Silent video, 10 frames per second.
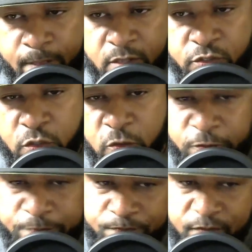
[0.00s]

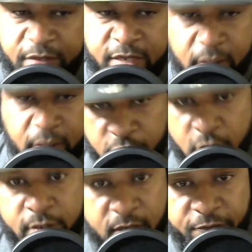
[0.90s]
So then
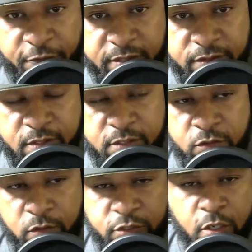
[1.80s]
LaJordan Humphreys.
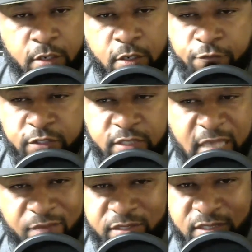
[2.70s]
So LaJordan Humphreys is
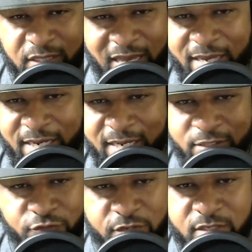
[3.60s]
obviously the guy they're
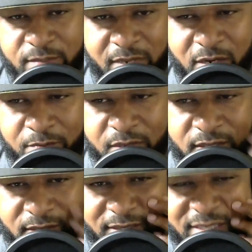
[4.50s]
intrigued about,
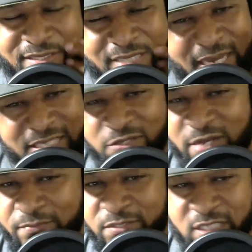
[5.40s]
but these guys going
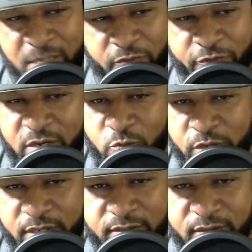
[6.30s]
to have to separate
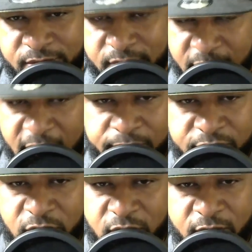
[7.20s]
when the camps
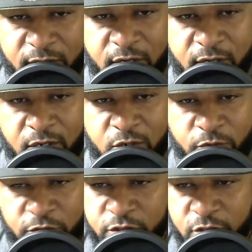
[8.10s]
start.
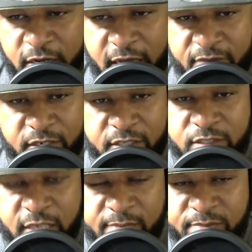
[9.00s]
When you start having
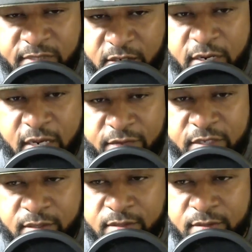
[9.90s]
these camps, they're going to have
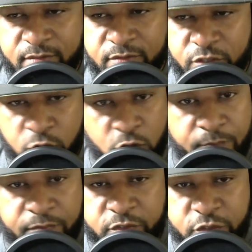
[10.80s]
to show
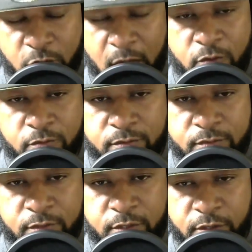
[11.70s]
up and show out.
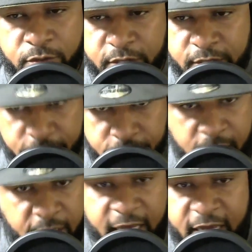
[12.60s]
You know, you're
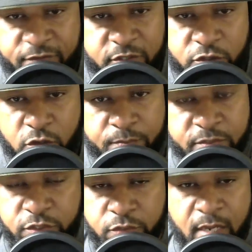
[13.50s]
going to have to show up
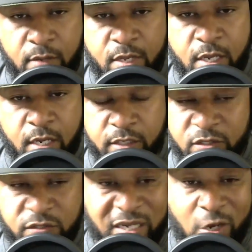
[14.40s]
and show out because
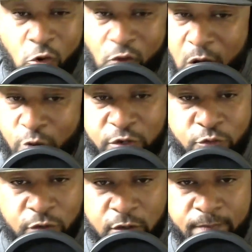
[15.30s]
it's a crowded
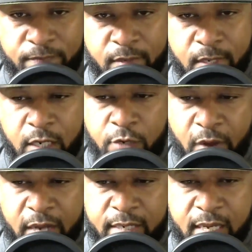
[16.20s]
room. And
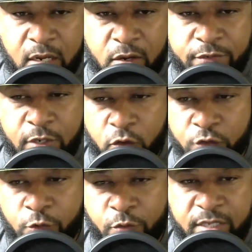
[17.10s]
right now, the
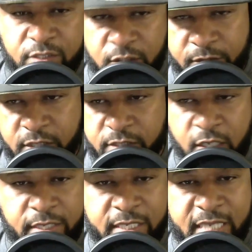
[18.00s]
only way some of these
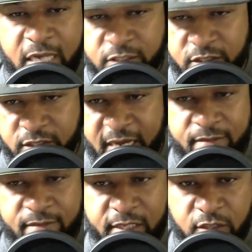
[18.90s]
other guys
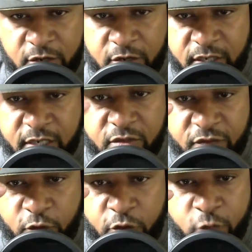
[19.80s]
that's underneath the
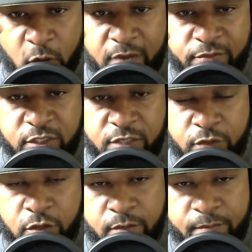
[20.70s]
fourth wide
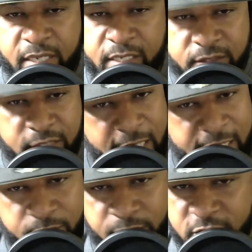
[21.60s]
receiver going to make it is they
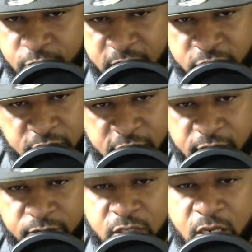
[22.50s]
got to play special
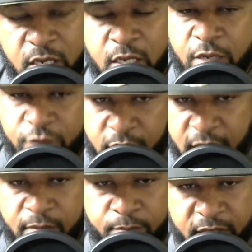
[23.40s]
teams. If you
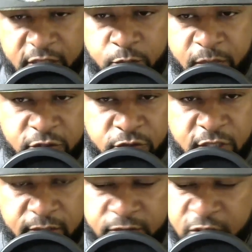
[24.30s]
can't play special
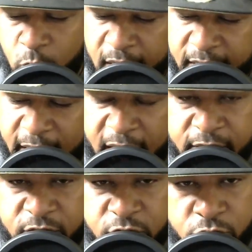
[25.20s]
teams, that's why a guy
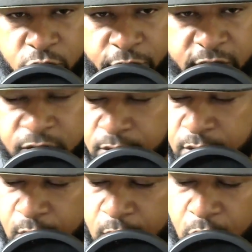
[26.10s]
like Cyril Grayson
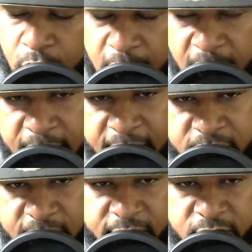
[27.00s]
or a guy like
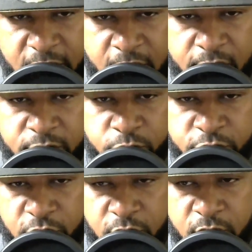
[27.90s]
Deonte Harris,
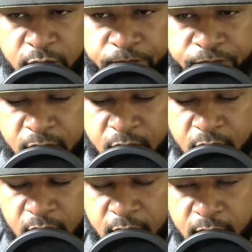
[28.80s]
which are
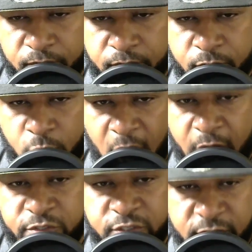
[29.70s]
wide
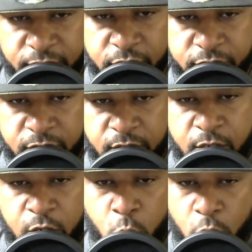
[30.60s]
receivers,
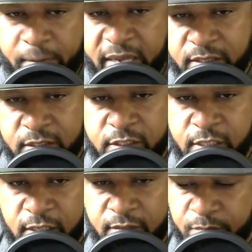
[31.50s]
will make the
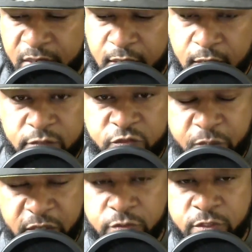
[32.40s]
team because of
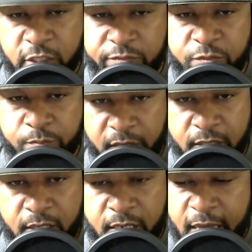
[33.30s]
special teams
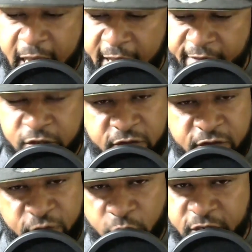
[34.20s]
play. After the
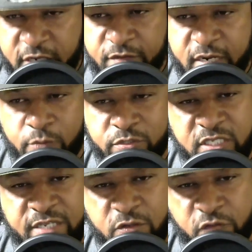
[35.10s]
fourth, even I would
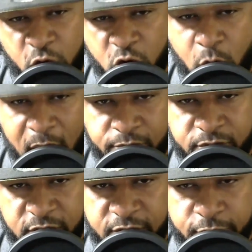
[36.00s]
say the fourth wide
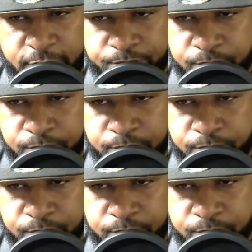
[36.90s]
receiver,